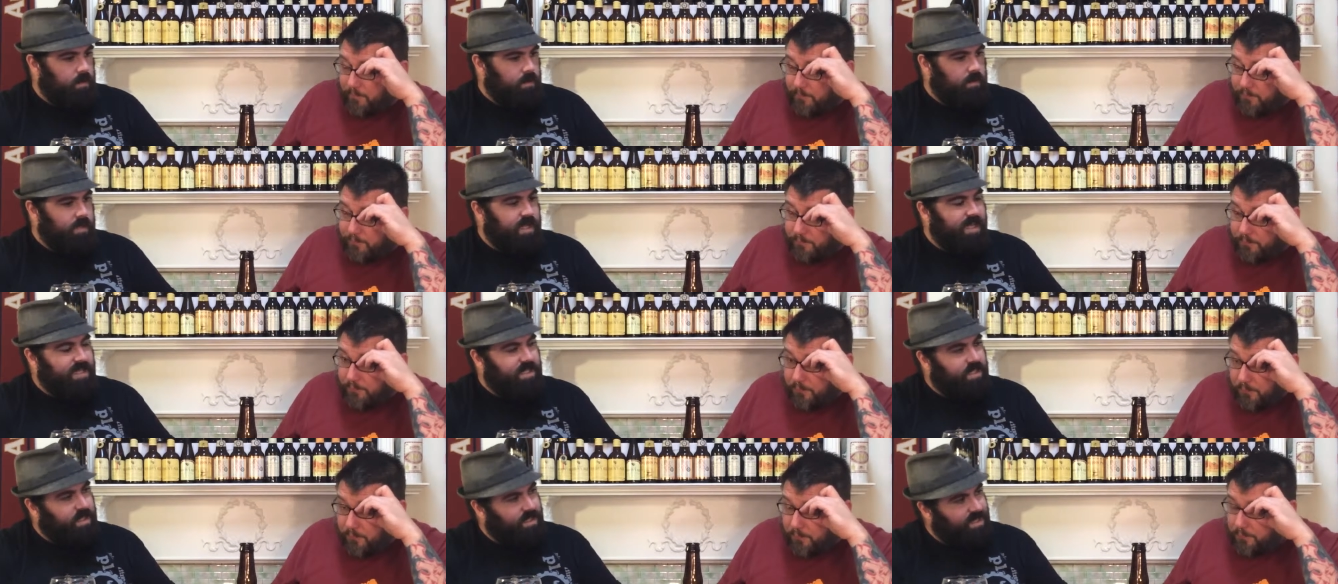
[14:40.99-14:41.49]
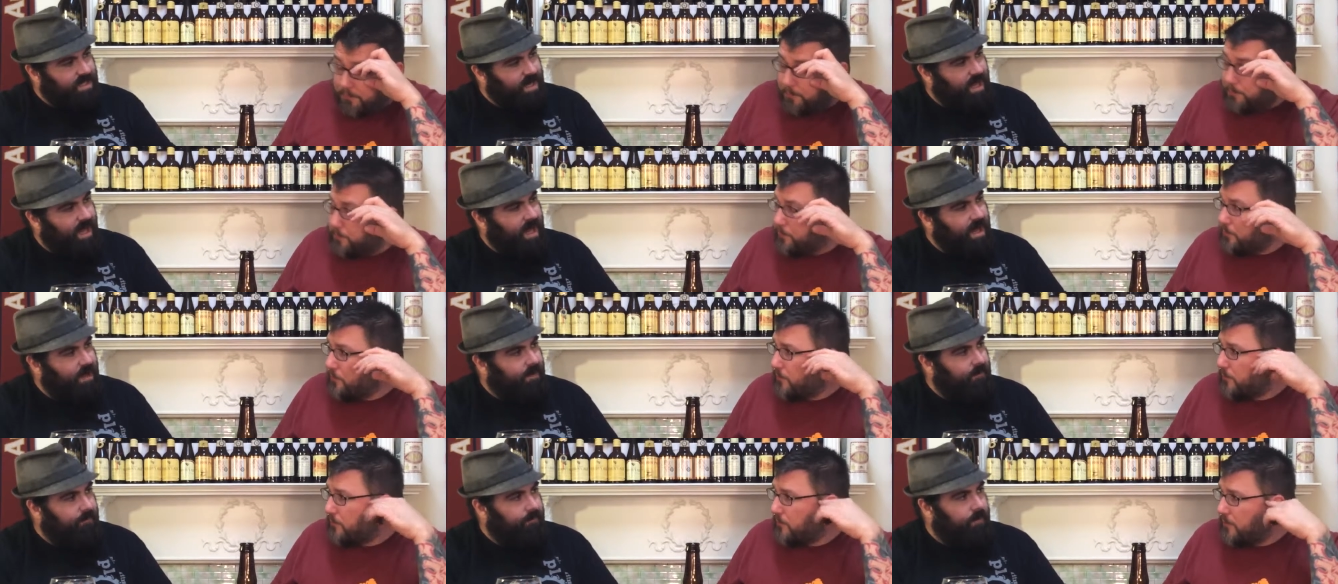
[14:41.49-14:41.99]
Speaker 1: that doesn't
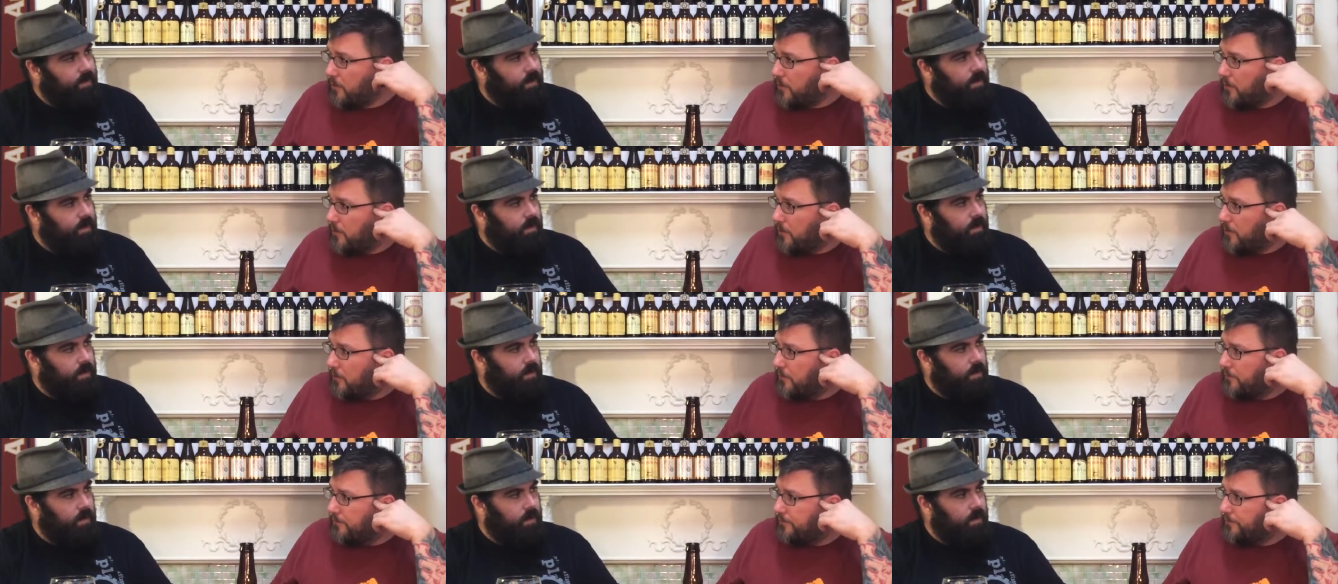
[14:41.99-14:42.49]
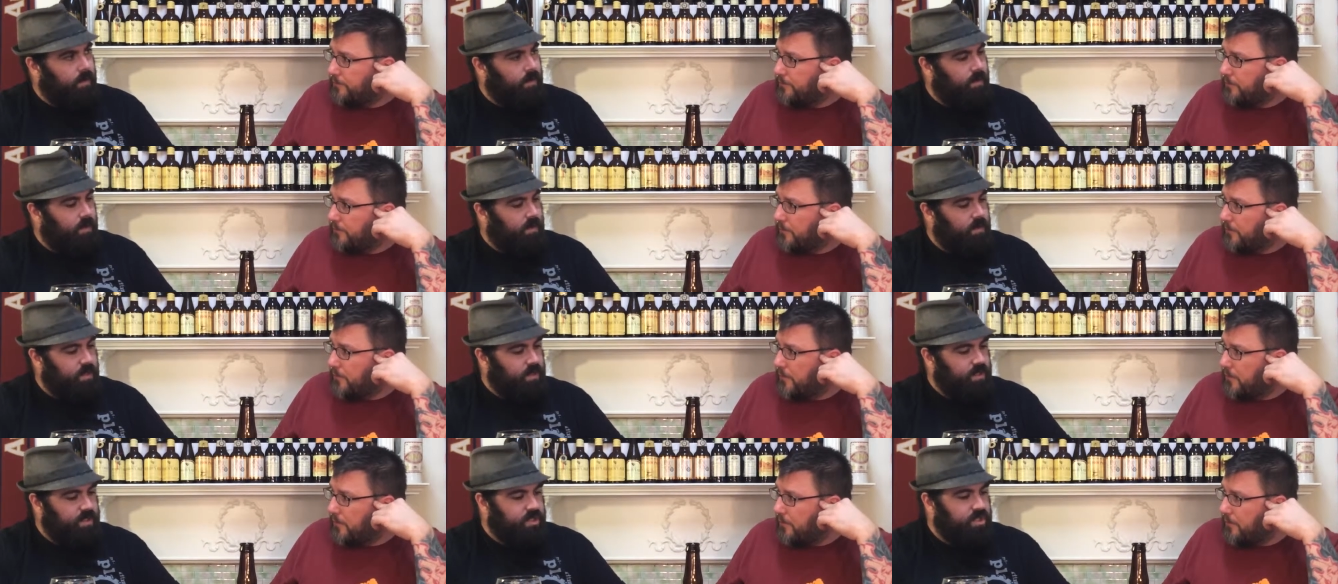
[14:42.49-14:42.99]
have
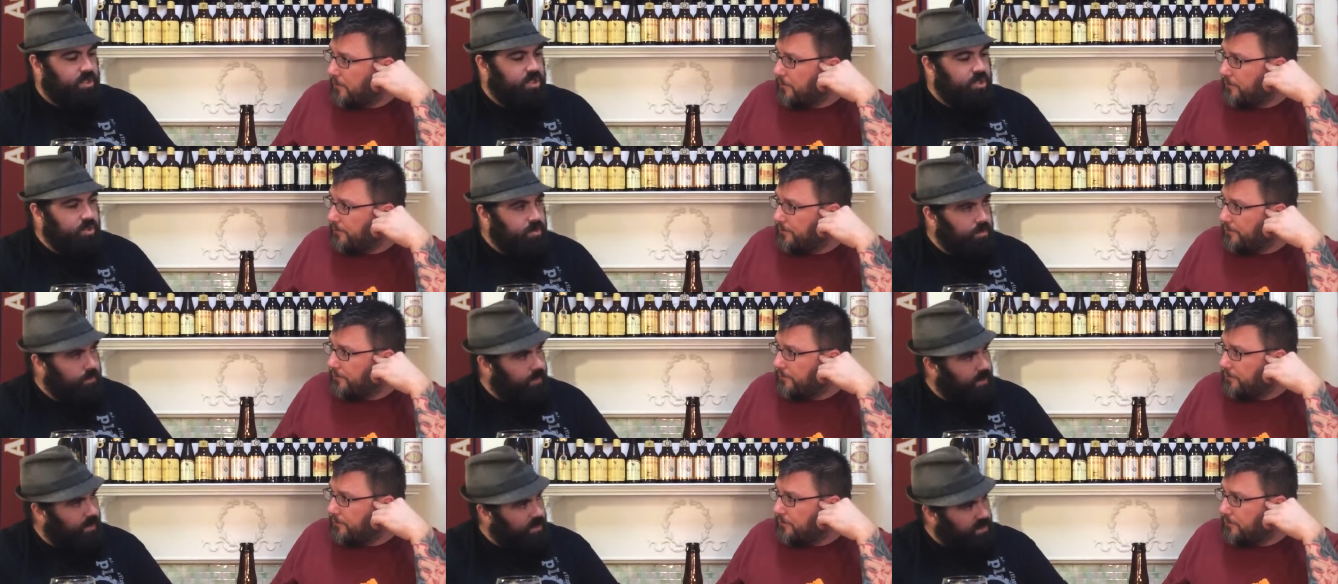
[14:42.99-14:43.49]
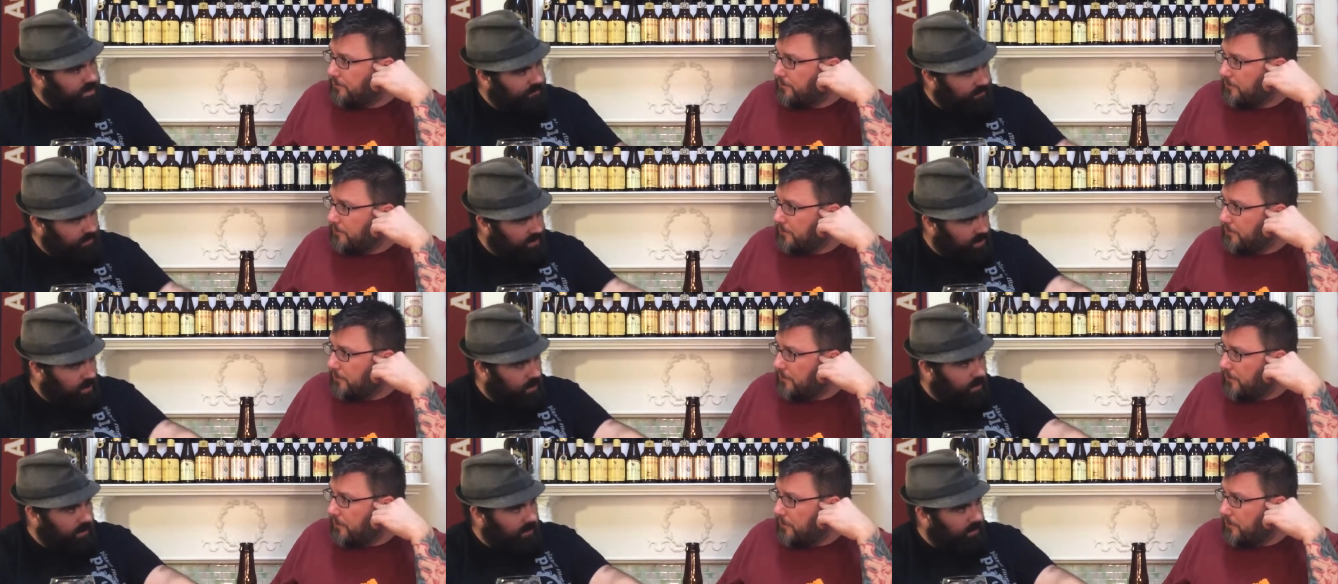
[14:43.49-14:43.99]
too much of a
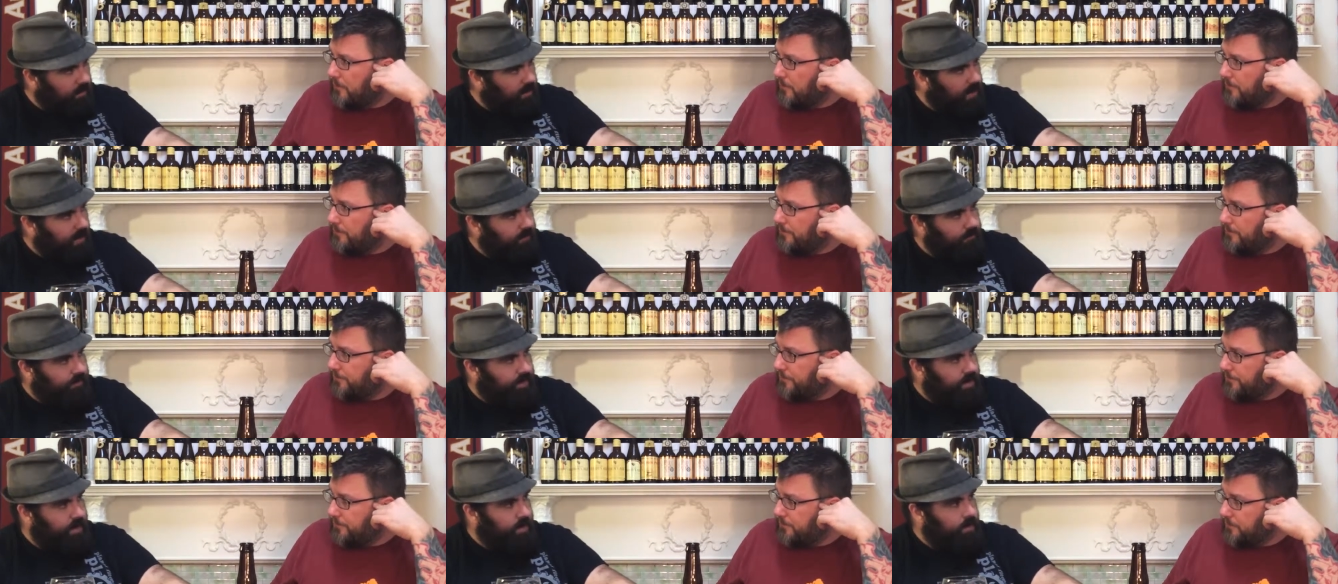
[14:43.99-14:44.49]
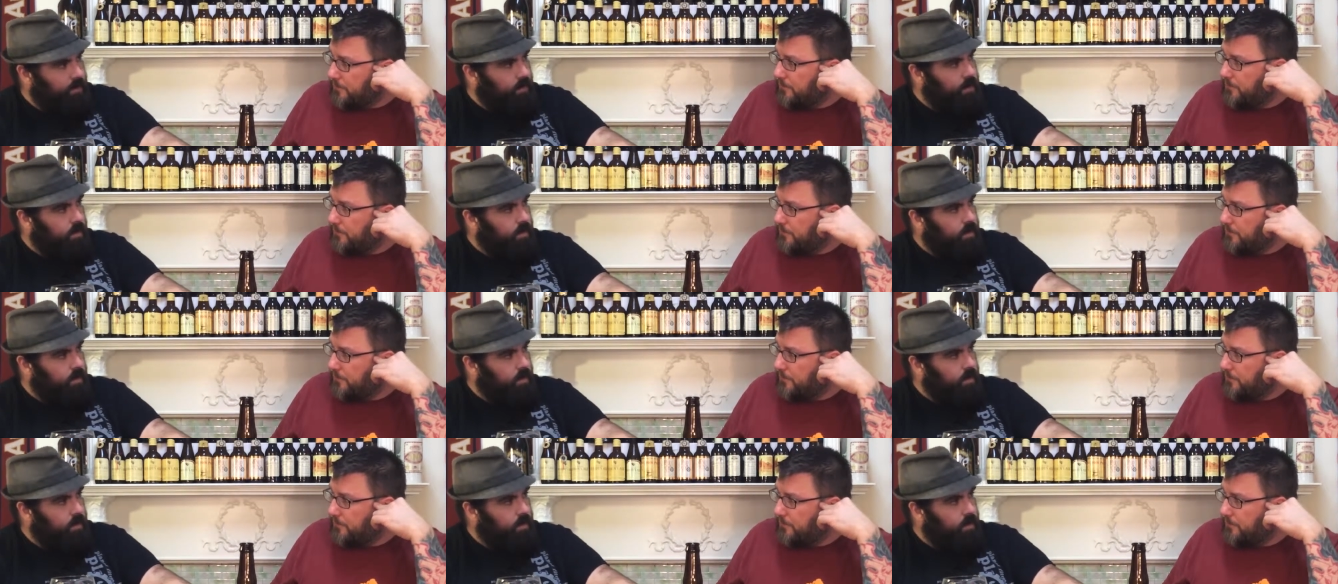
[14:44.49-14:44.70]
starting gravity,